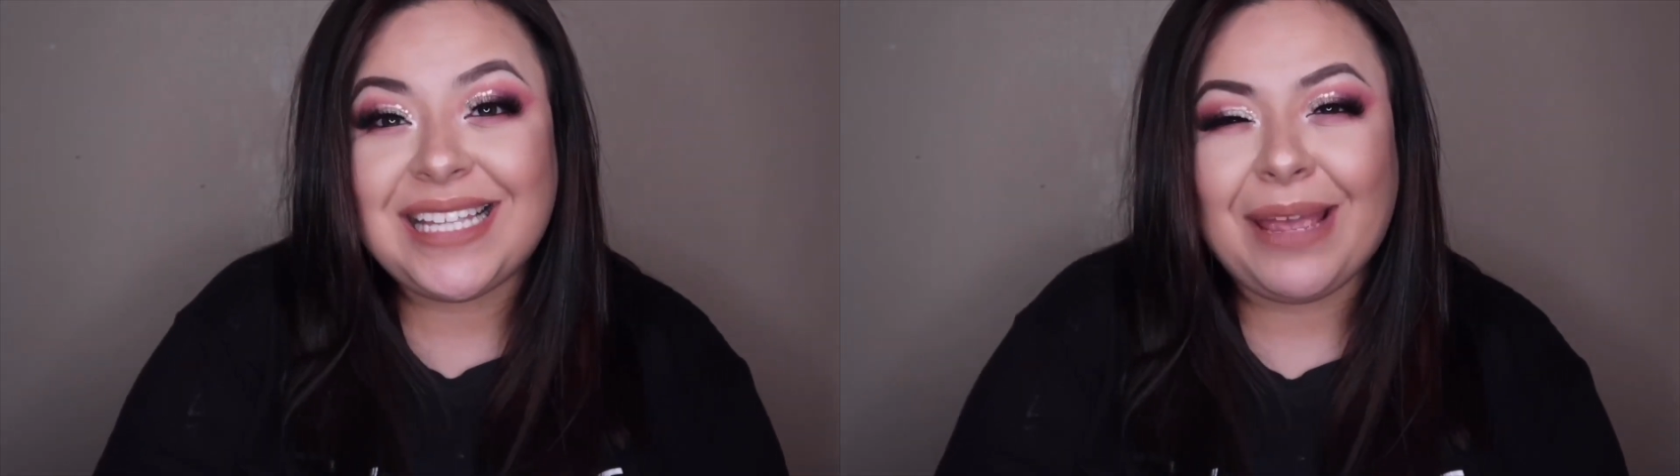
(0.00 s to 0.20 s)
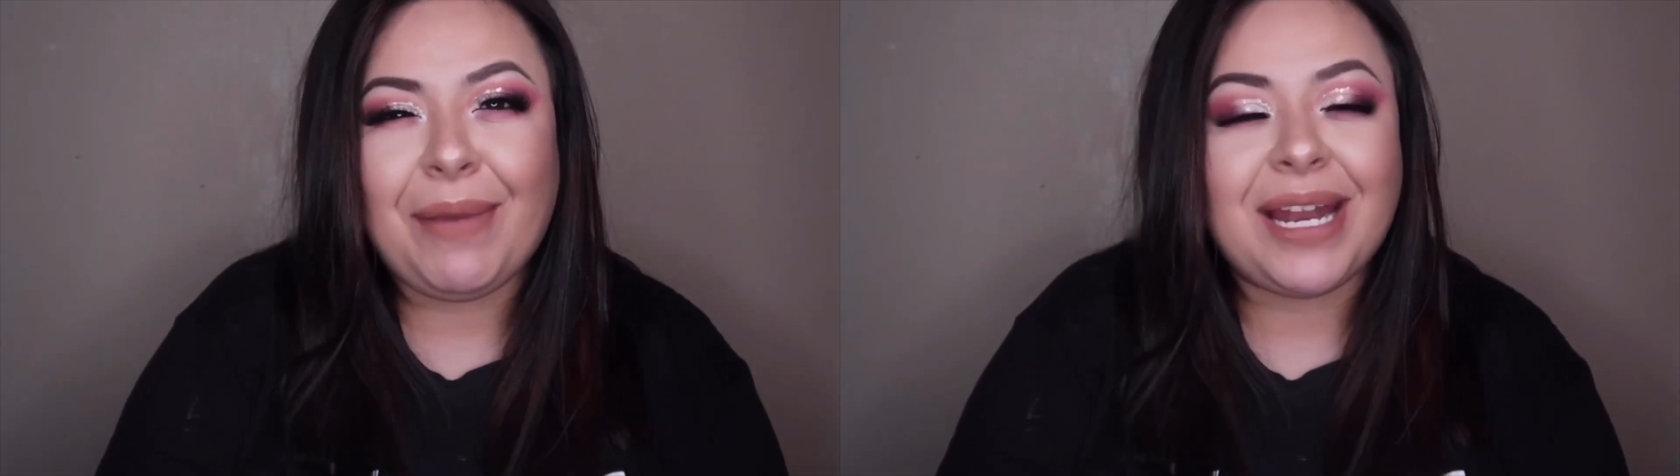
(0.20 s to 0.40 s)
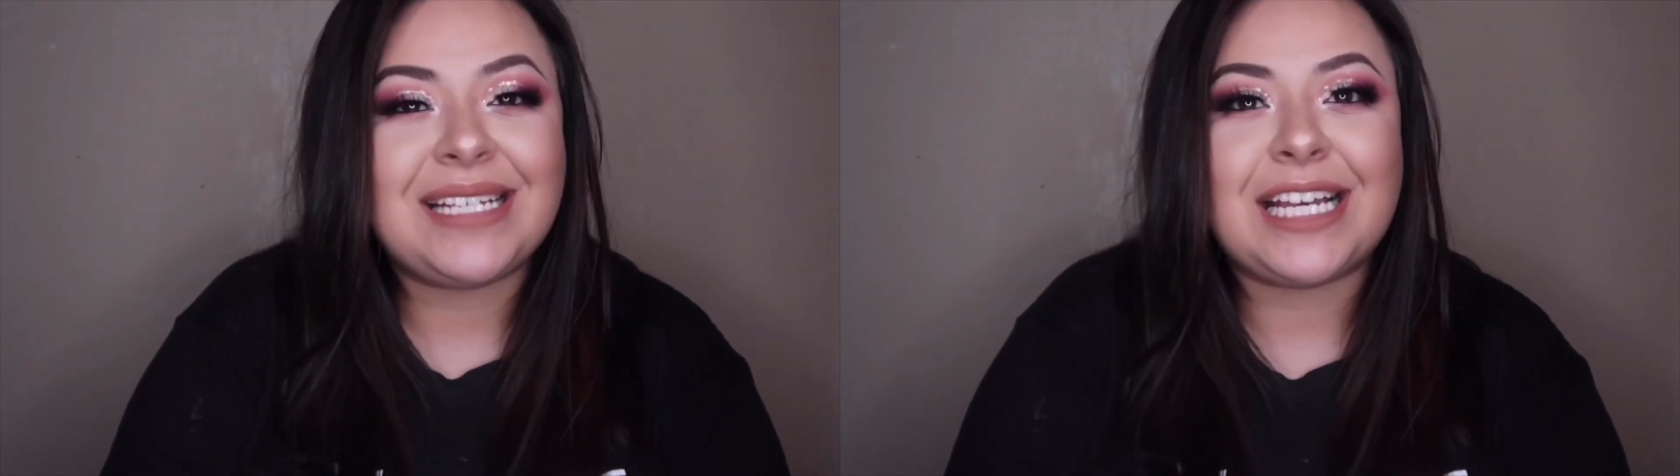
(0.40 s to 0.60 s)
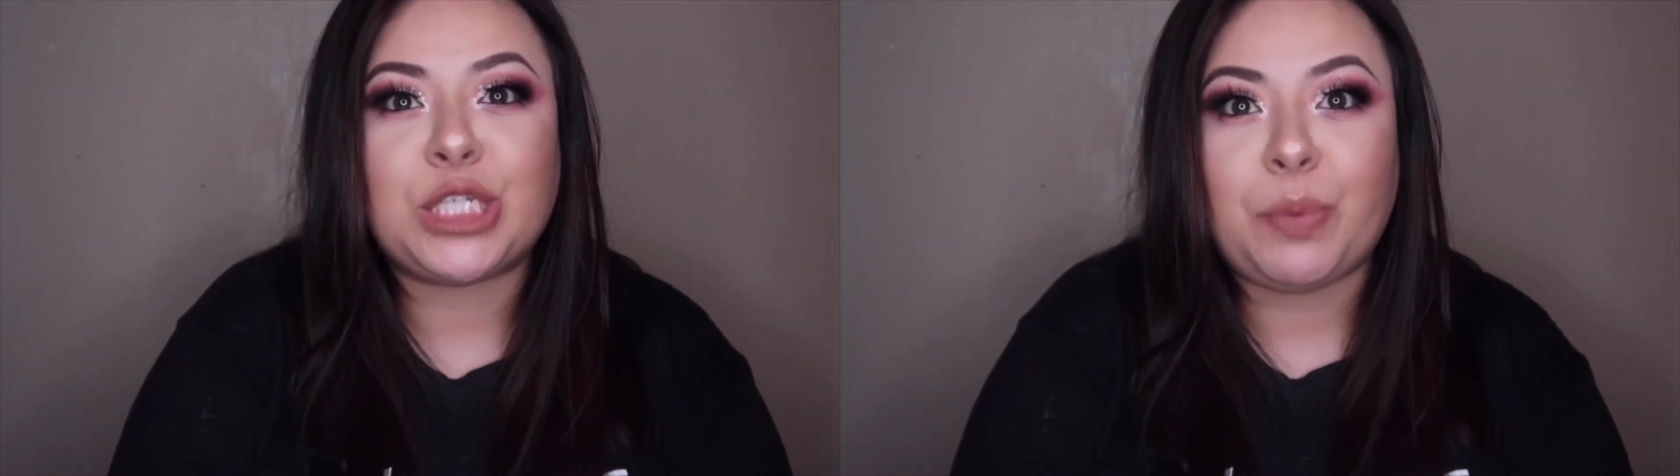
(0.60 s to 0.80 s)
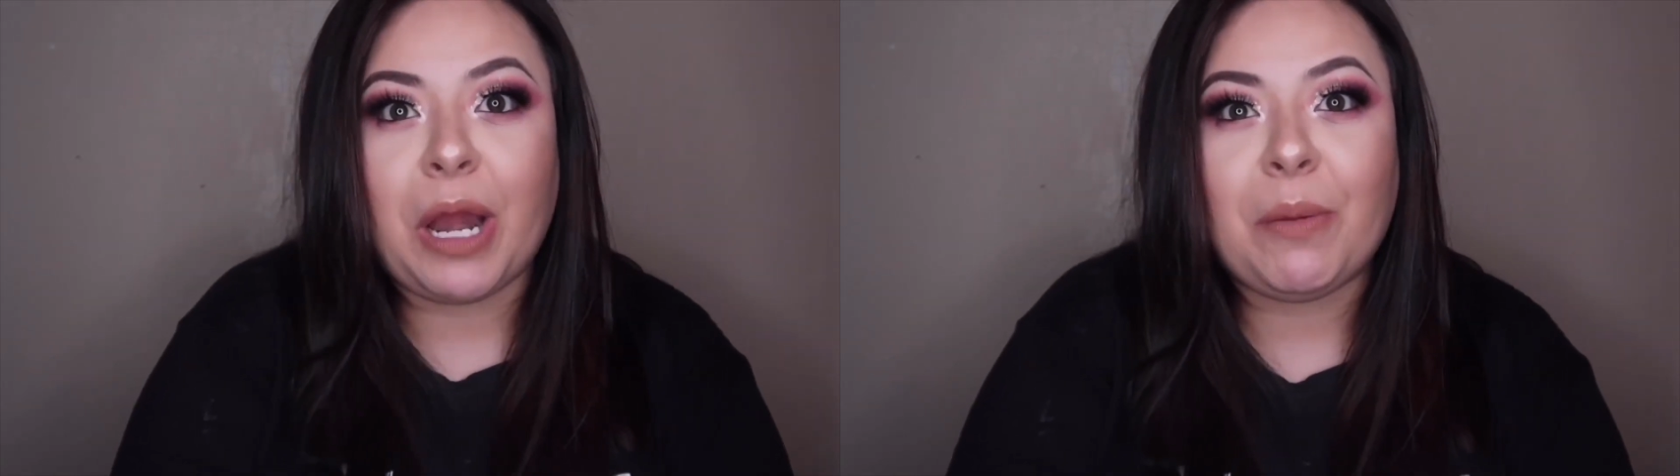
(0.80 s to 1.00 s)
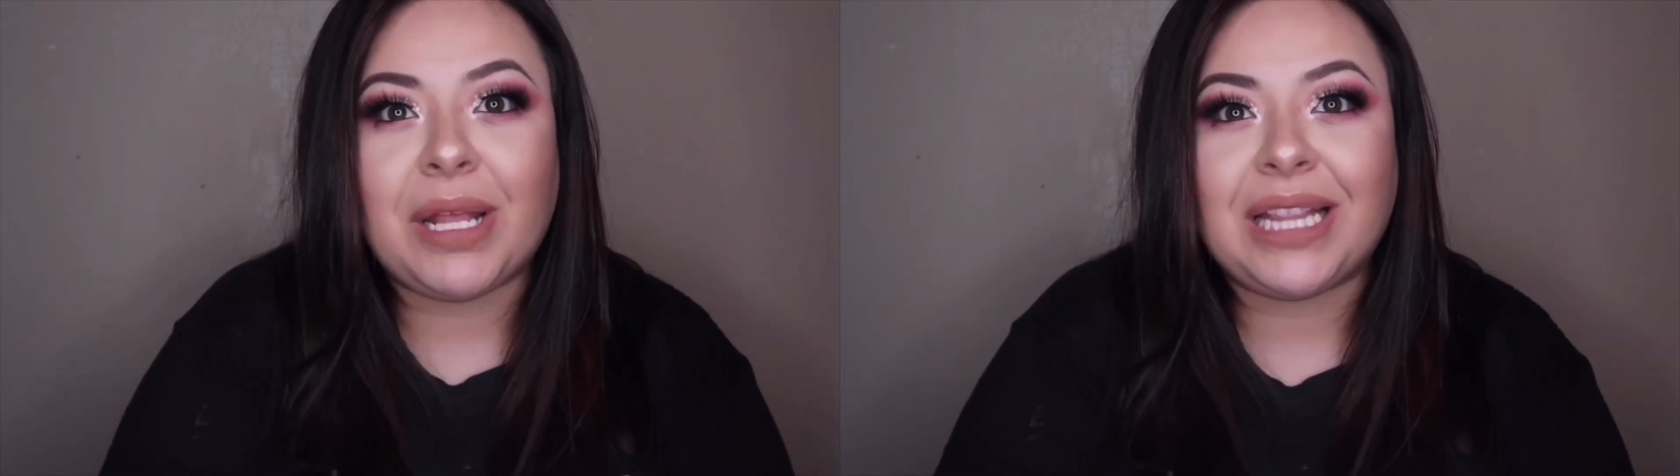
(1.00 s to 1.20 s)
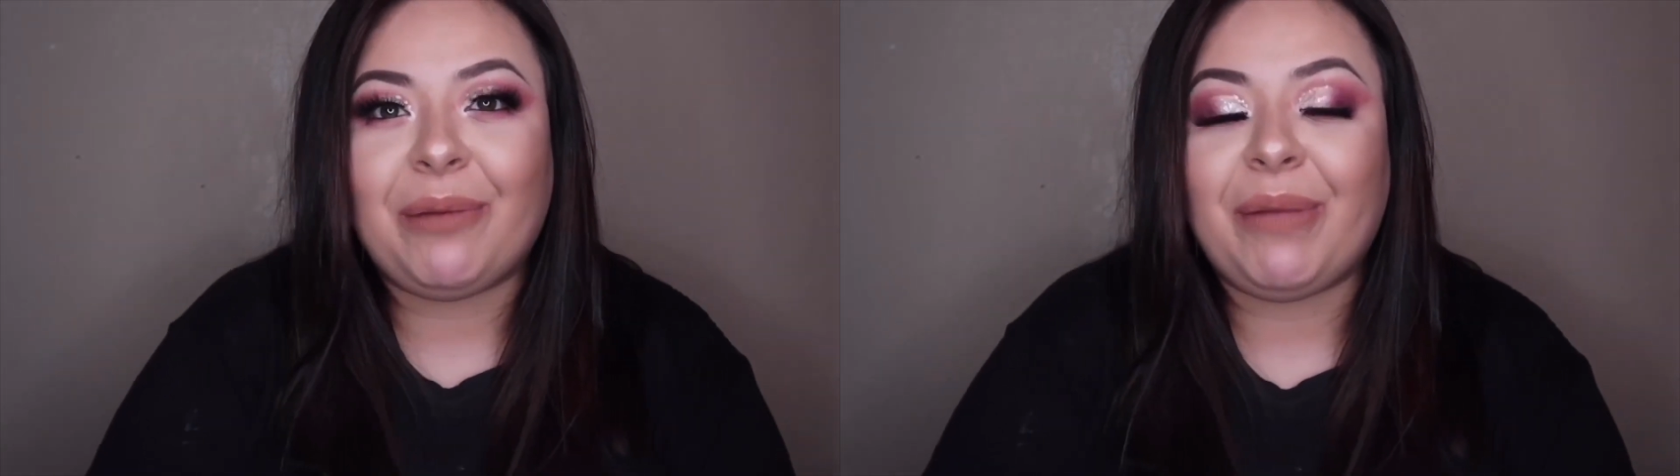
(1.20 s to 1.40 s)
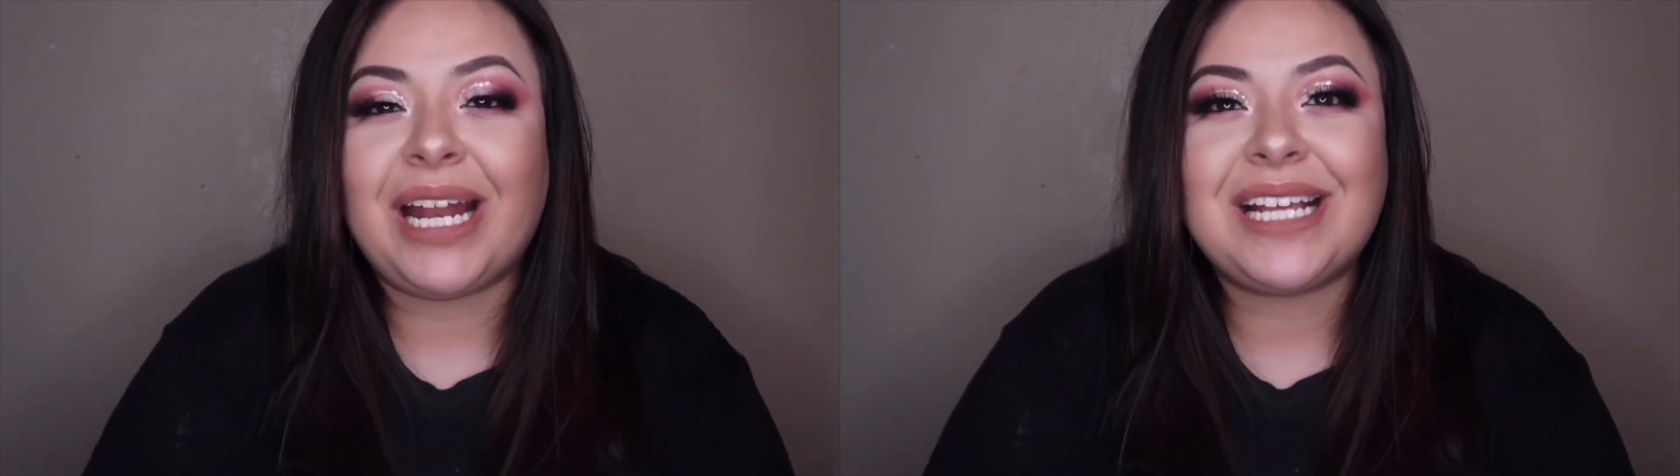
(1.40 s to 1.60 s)
They made us experiment. They
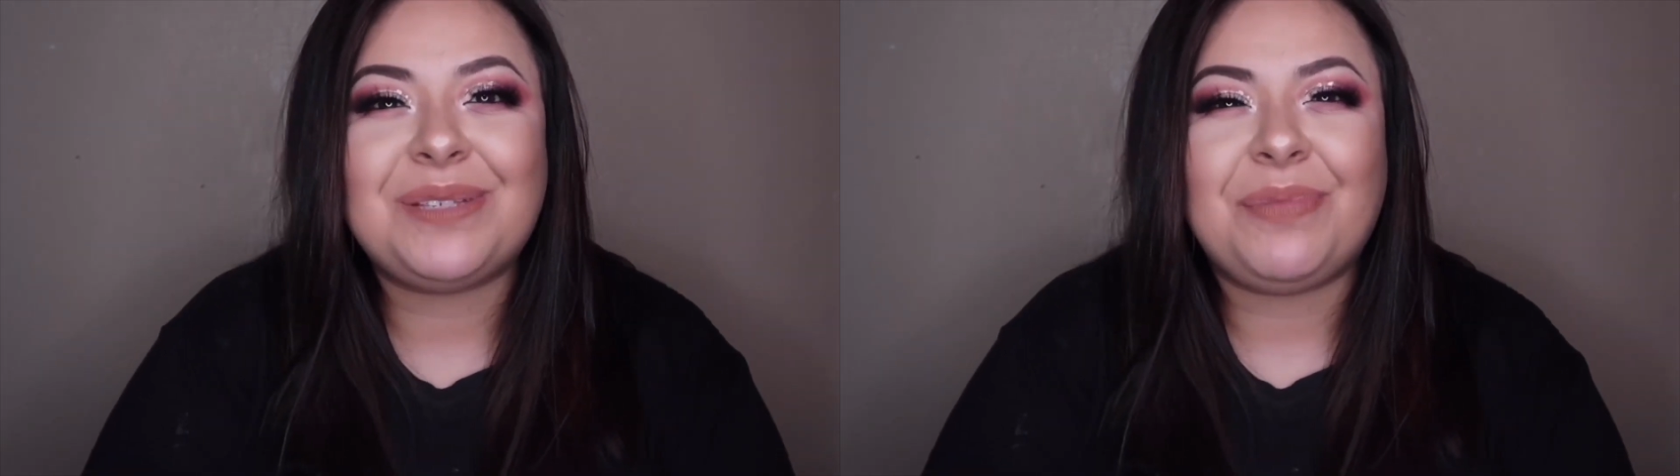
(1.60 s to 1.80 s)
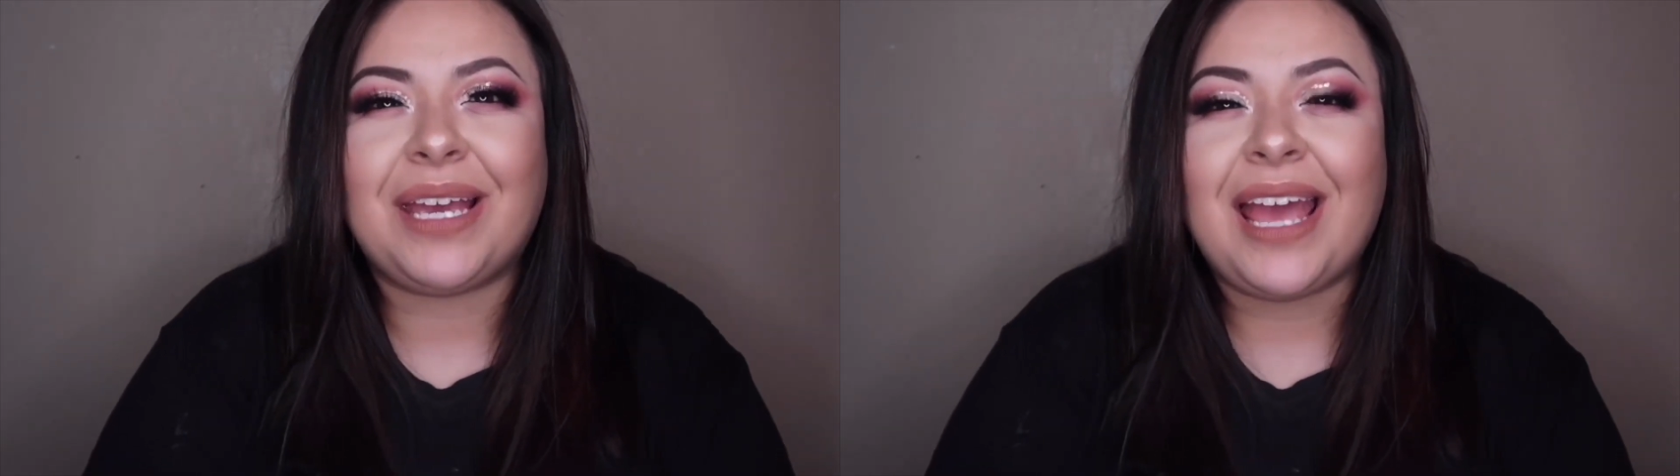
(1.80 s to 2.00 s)
made us be,